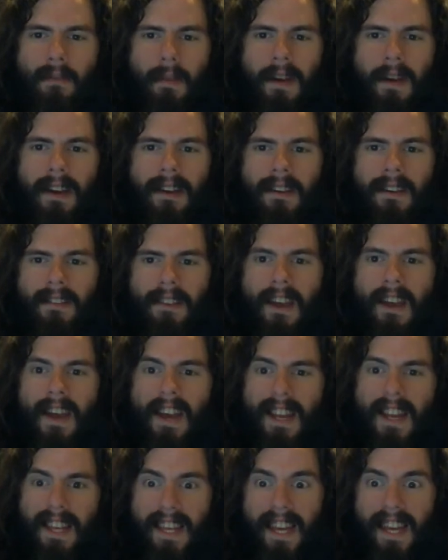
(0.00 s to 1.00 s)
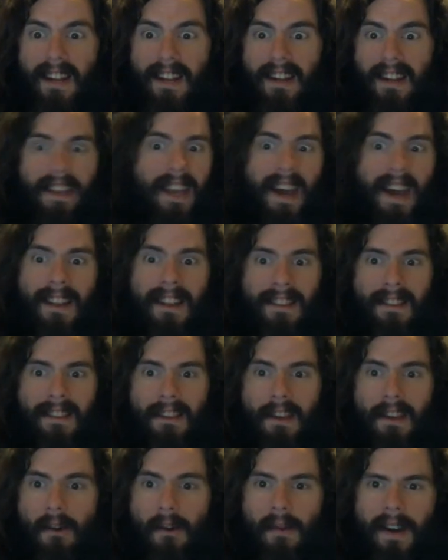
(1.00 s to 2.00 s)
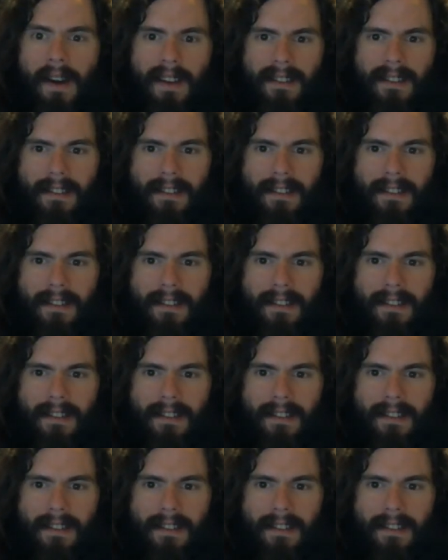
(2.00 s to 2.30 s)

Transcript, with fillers: because, yet again, the U.S.